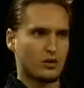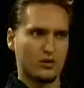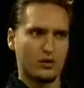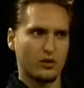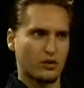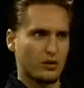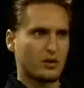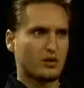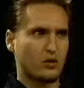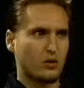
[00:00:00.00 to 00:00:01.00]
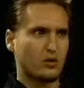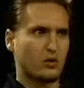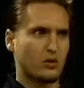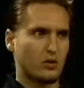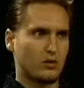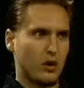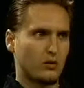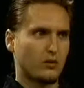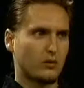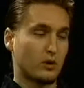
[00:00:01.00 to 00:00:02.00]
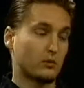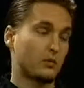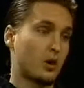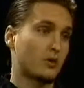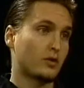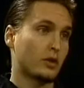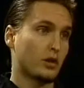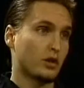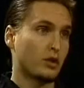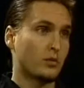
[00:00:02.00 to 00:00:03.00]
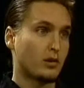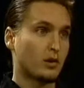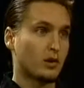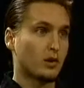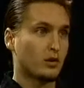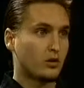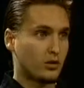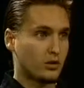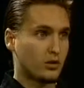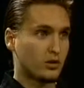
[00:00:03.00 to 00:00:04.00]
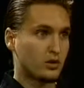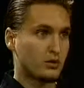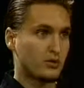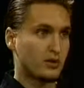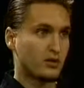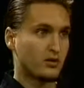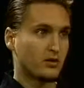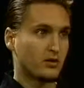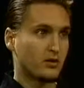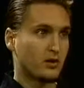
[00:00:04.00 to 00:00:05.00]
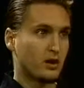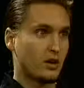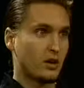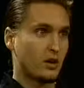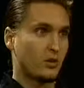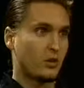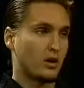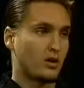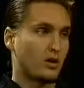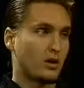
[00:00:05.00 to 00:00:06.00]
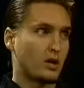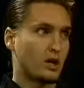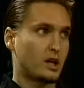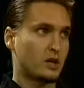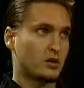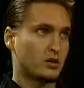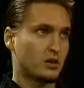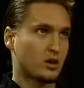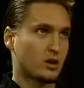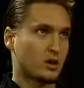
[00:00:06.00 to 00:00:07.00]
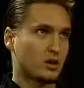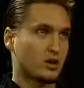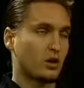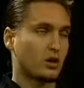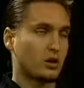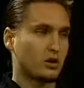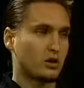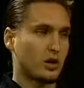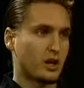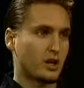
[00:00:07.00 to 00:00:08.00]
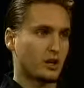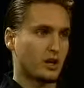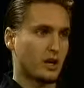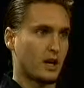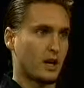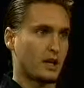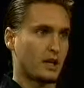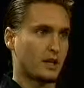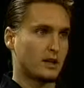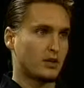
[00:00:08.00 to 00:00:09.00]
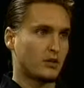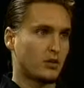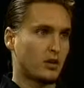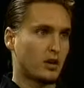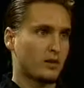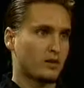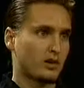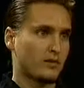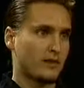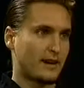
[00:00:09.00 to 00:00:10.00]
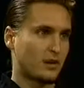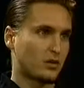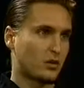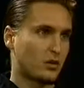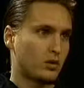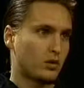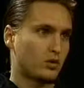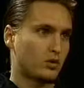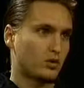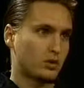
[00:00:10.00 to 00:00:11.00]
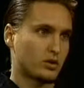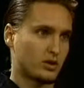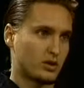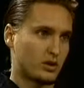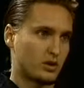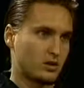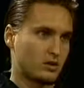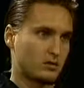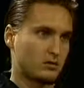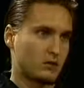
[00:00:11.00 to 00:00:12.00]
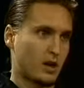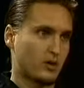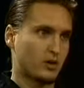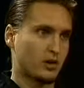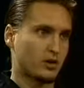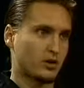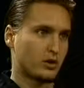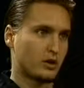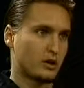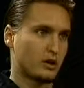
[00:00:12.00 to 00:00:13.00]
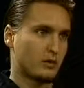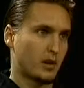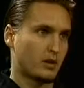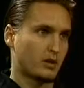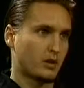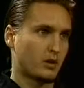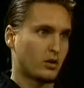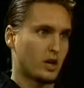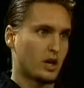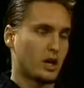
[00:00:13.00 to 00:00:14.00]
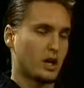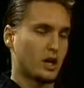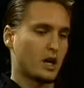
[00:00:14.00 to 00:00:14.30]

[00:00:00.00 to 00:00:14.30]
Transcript: a consortium. It's going to be sold, hopefully on their part, to a consortium of businesses. One is, it's called Energen, and it is comprised of Alto Hornos, which is a steel operation in Mexico,